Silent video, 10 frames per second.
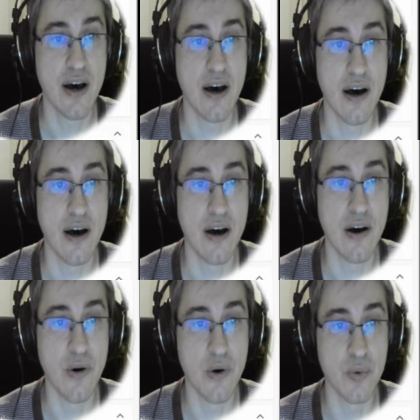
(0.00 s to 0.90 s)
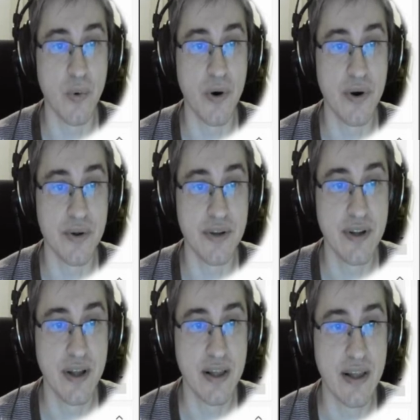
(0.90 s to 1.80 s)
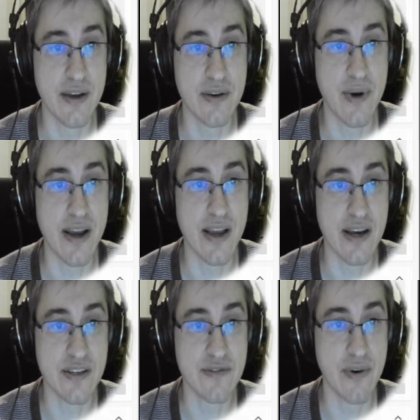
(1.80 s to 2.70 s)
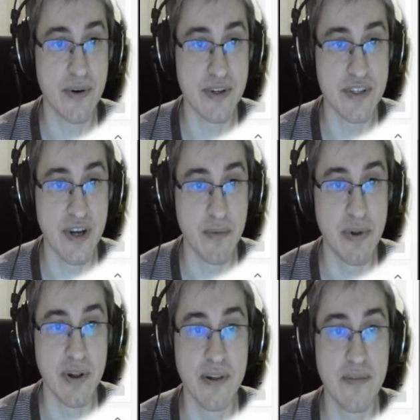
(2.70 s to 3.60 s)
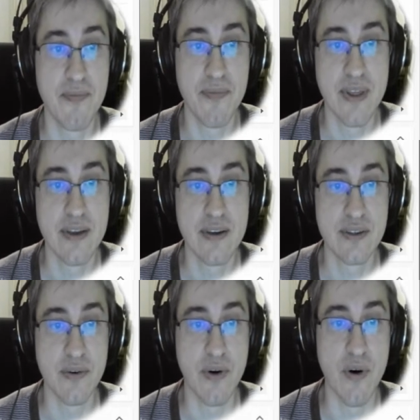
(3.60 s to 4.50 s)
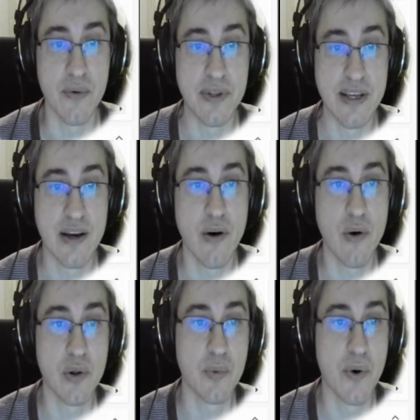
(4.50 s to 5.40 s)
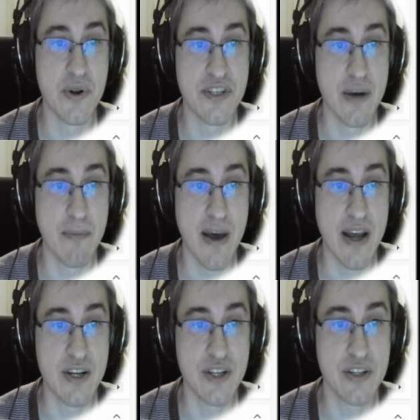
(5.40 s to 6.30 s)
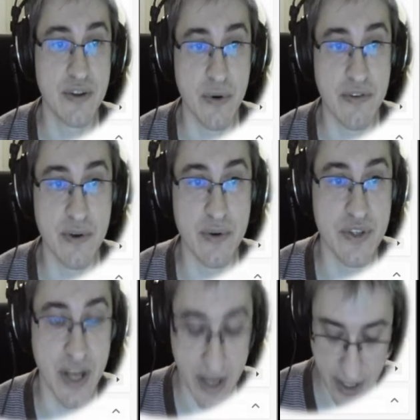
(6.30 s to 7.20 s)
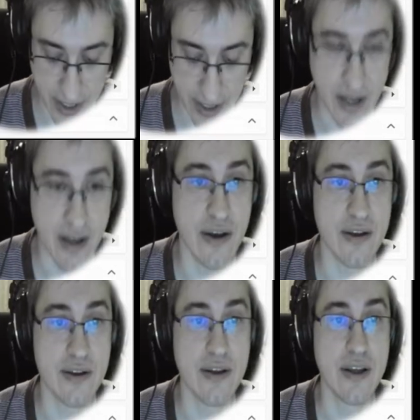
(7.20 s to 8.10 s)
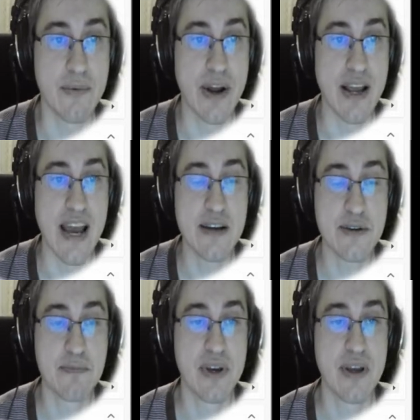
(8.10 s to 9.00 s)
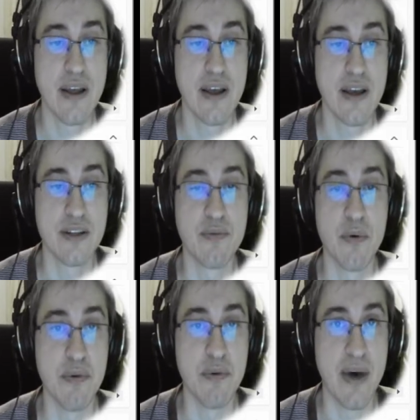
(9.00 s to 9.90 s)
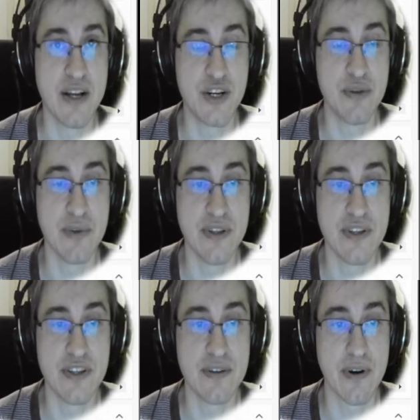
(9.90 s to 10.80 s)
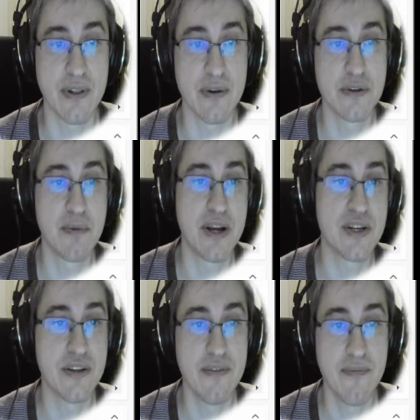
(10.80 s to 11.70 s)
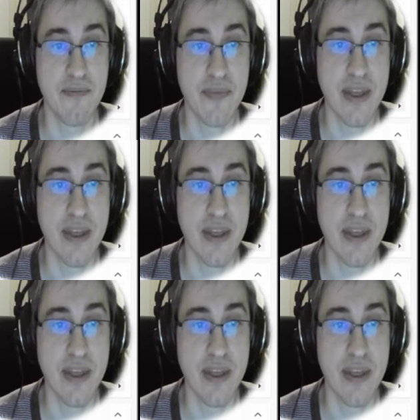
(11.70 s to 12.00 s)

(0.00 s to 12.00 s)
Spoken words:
a whole word, like regex, for example. So only whole words are matched. So if you use a regex, it won't be matched with this regular expression.